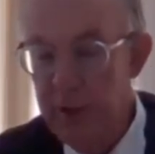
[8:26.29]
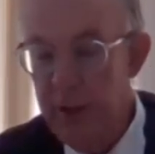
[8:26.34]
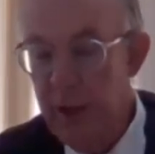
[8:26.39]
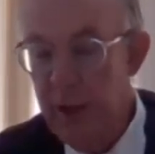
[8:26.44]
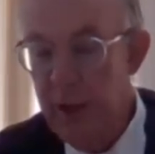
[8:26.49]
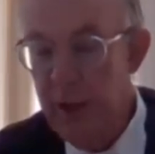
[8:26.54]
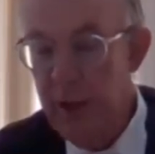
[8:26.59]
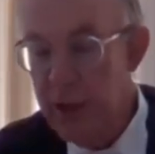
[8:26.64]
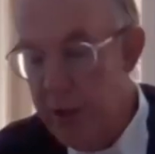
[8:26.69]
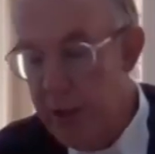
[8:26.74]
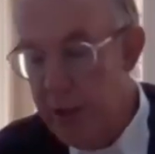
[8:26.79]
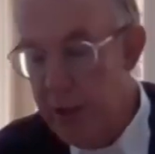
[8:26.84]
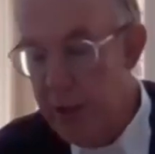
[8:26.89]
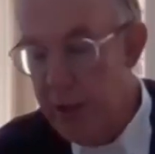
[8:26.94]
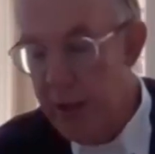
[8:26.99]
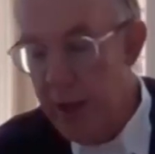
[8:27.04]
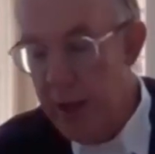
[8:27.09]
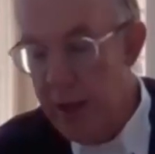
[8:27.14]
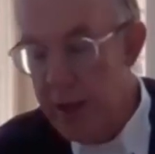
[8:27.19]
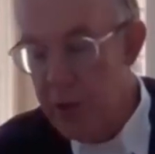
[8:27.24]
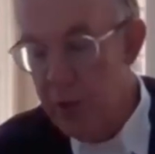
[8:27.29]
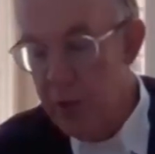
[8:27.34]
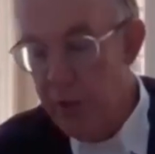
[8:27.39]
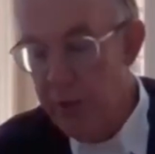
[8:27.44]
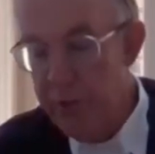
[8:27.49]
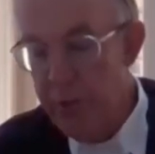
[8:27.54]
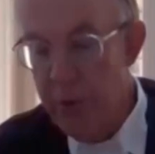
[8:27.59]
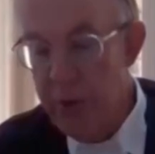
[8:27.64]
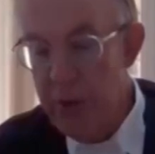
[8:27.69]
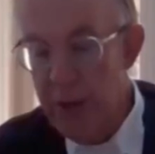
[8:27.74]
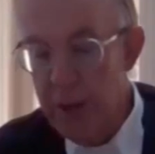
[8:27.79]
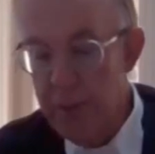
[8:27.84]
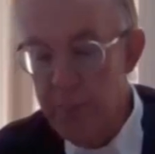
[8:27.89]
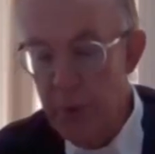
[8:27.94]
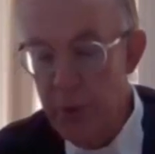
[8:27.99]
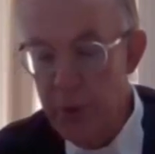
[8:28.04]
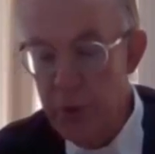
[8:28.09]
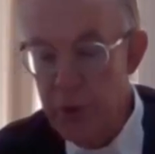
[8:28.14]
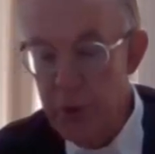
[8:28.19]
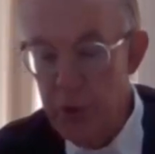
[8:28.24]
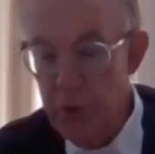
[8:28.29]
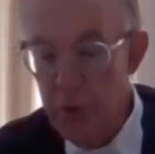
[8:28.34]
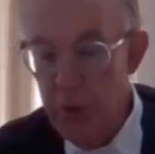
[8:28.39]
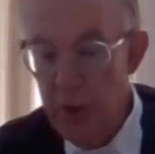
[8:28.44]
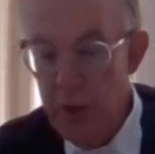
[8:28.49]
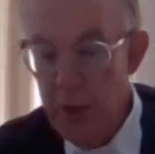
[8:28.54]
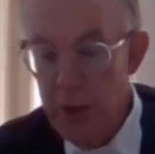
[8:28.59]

And then she adds on 48.2,